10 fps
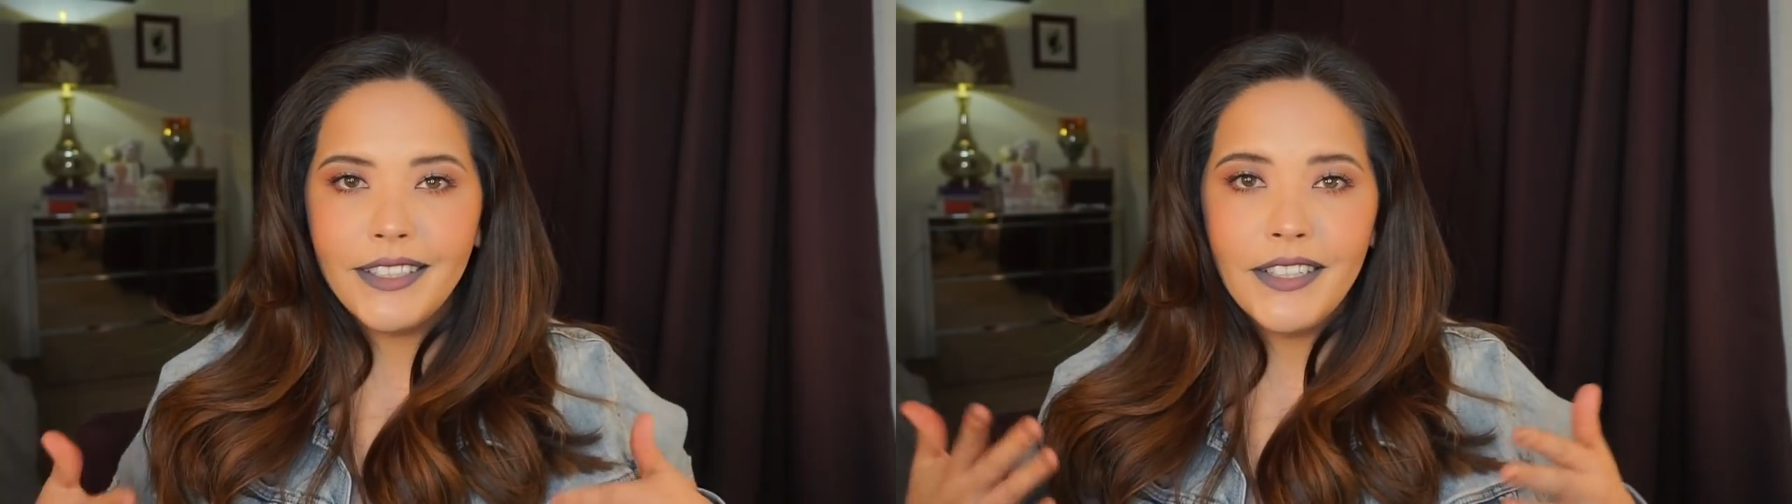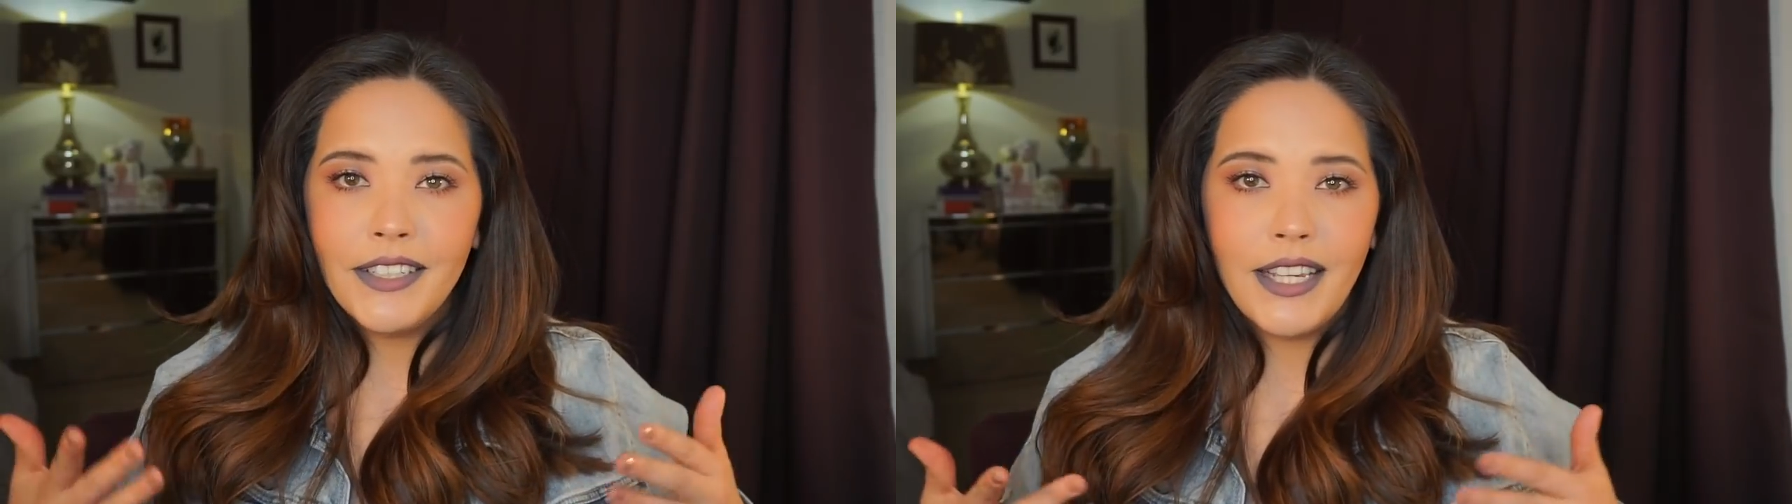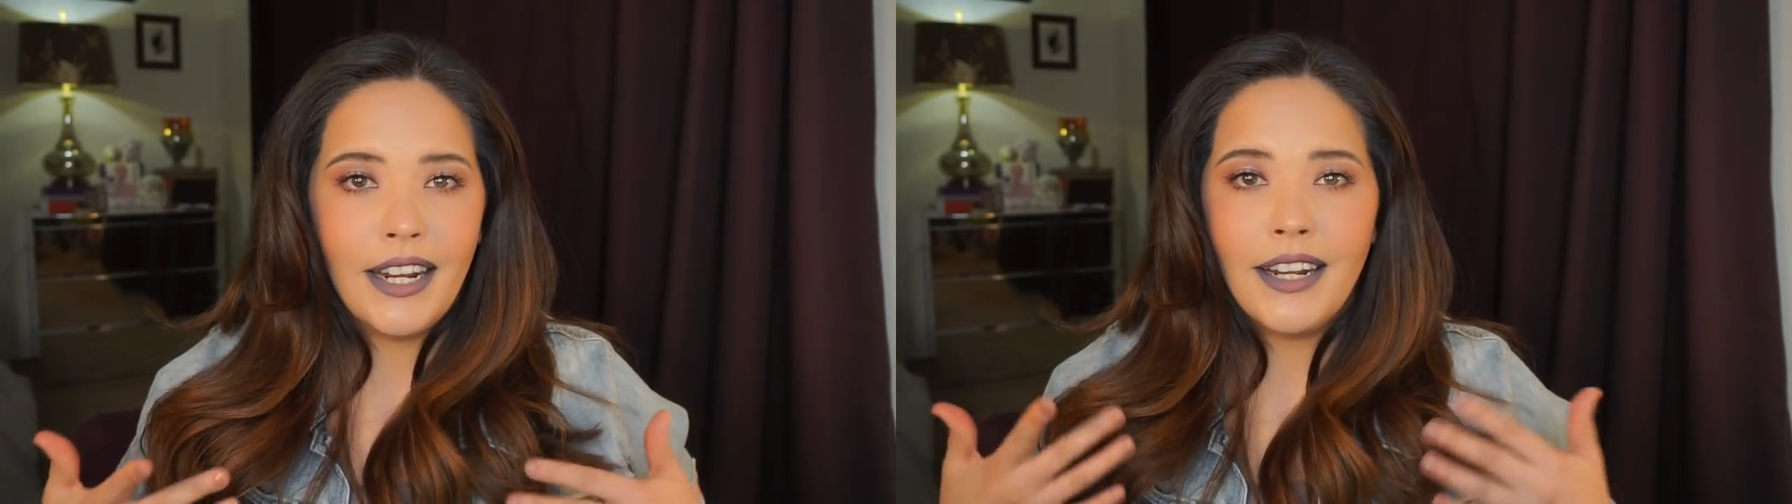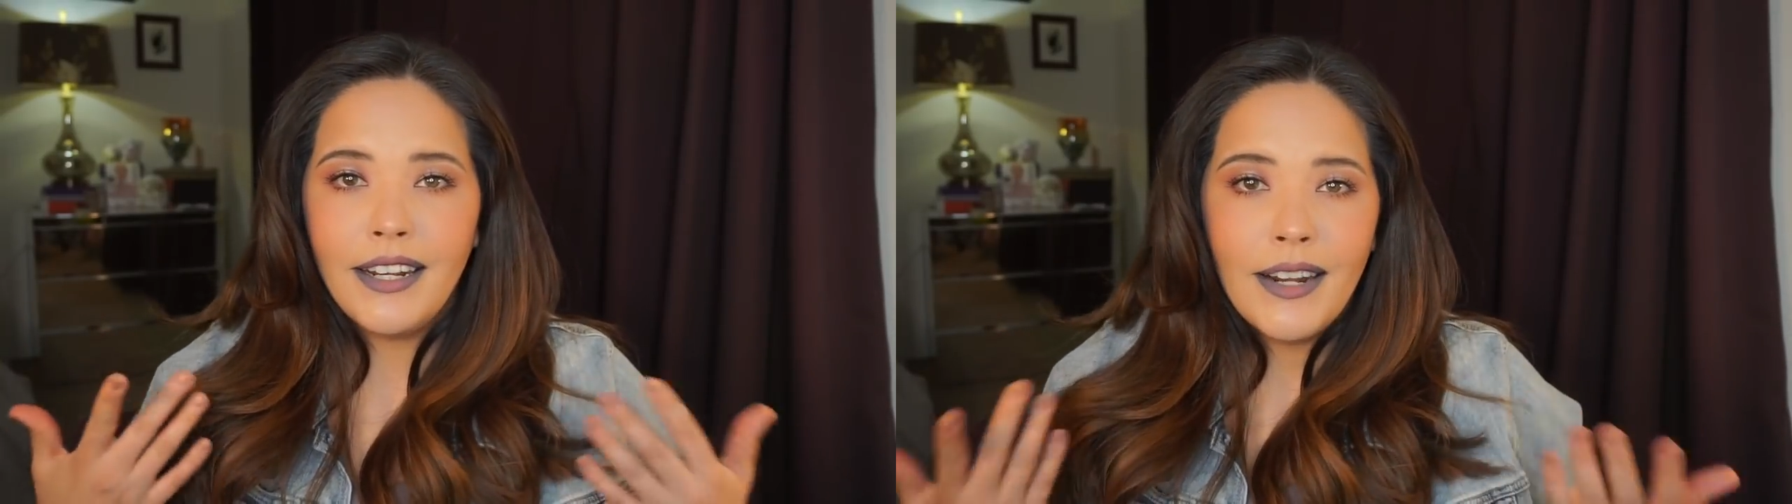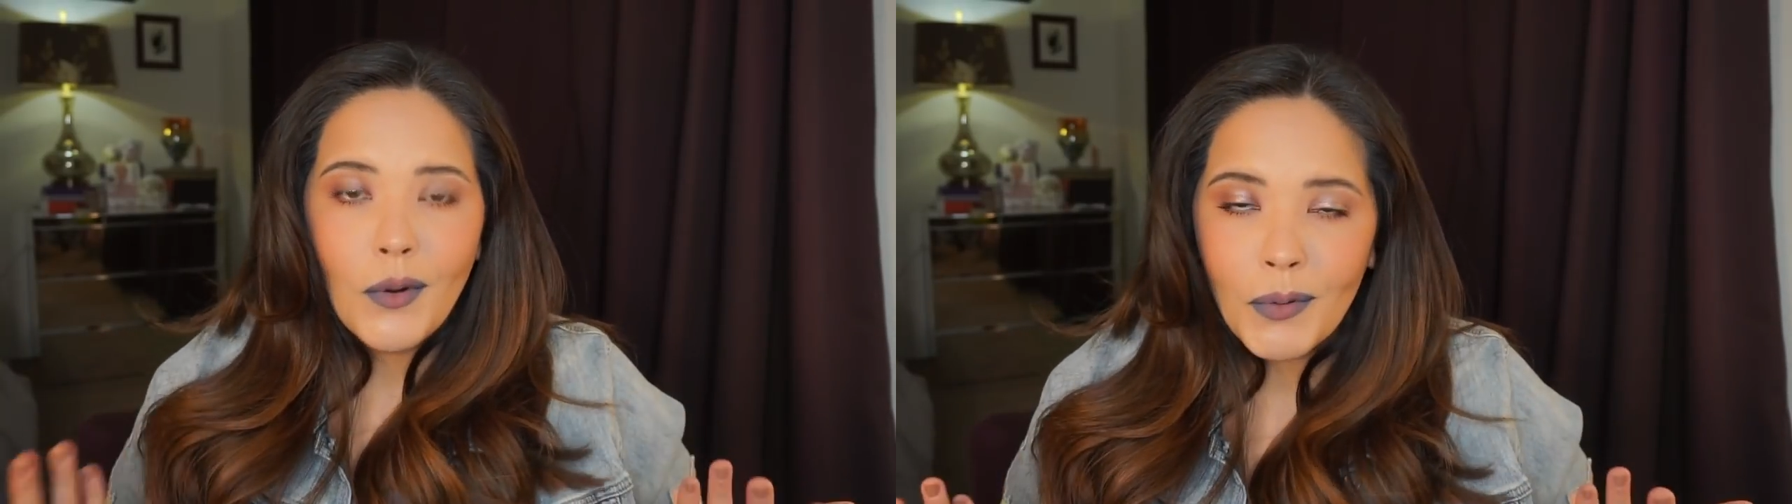look
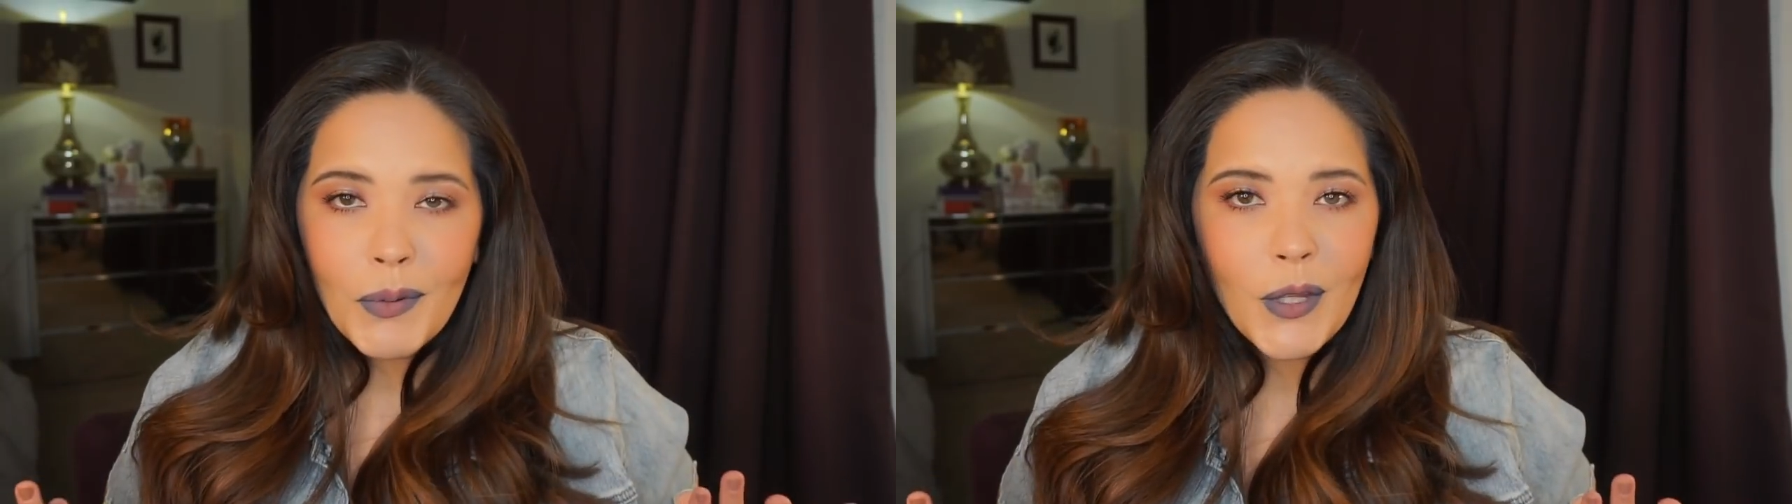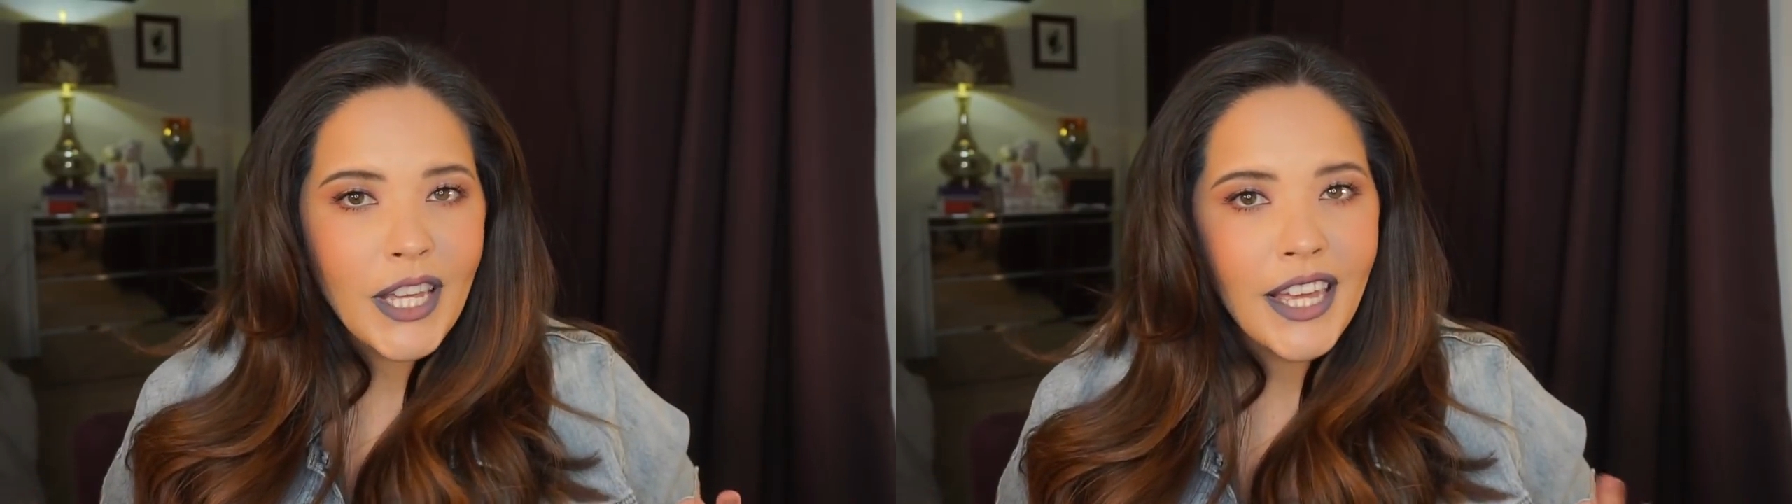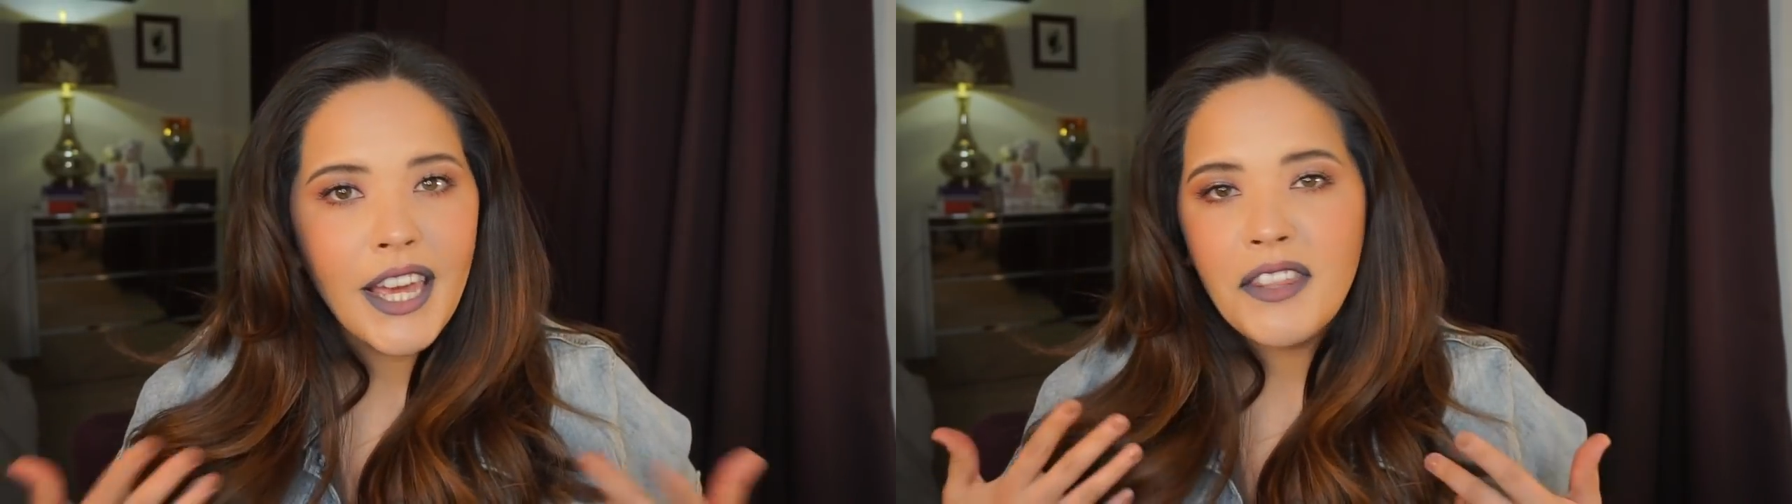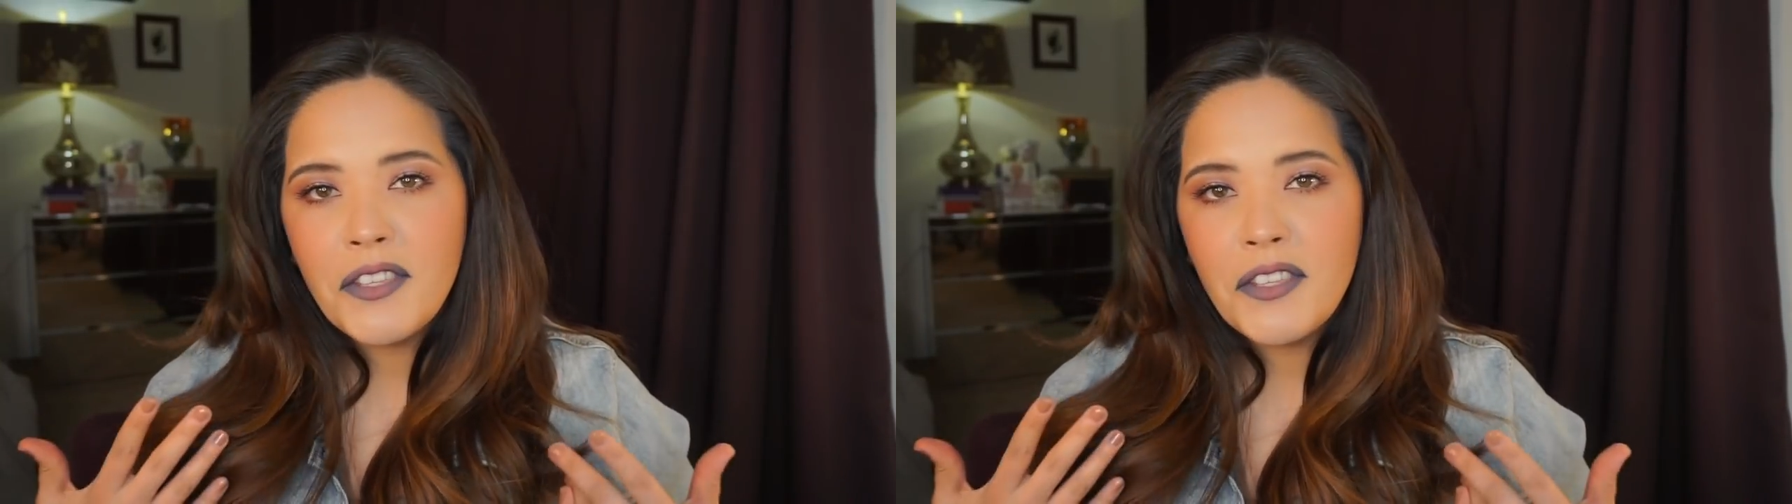normally.